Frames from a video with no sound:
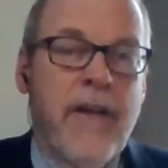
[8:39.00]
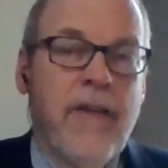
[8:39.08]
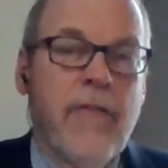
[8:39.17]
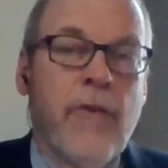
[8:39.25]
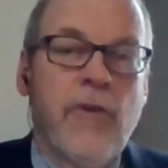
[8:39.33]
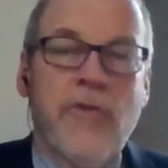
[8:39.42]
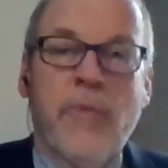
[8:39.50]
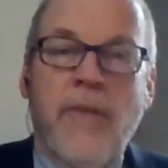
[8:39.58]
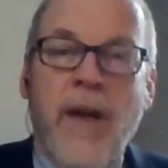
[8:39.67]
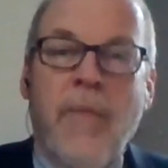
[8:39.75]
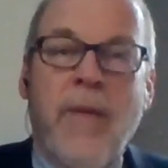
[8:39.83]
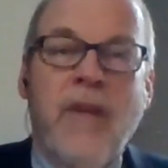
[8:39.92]
First, we've
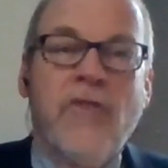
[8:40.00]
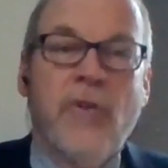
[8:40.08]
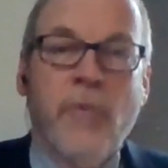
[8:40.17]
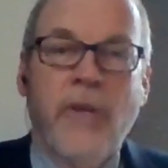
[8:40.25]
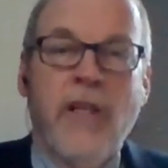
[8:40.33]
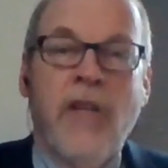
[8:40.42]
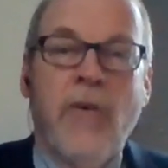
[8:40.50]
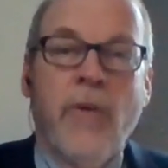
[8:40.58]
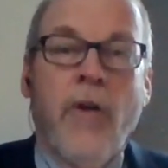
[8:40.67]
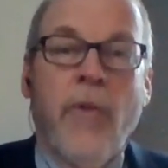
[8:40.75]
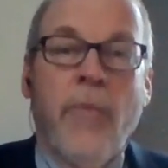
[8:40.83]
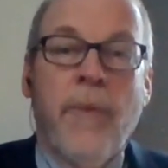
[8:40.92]
got to make sure we deal with
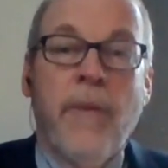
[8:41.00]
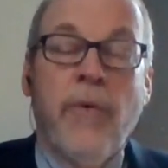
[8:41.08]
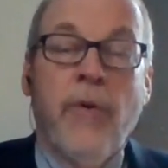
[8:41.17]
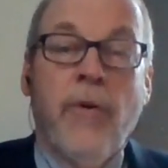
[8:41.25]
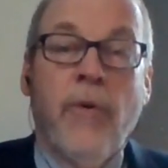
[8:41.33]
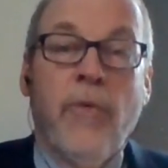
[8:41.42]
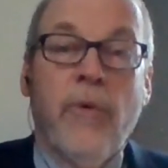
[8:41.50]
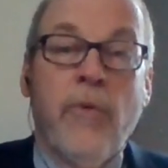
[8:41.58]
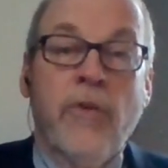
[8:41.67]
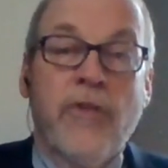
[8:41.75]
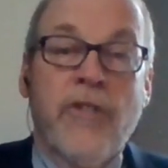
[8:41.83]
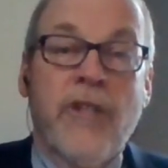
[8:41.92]
all the people
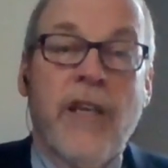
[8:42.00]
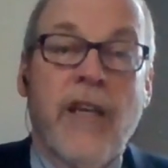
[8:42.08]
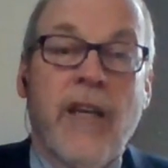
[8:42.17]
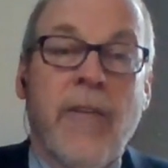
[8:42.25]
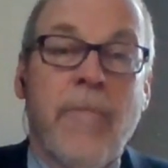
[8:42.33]
who are sick.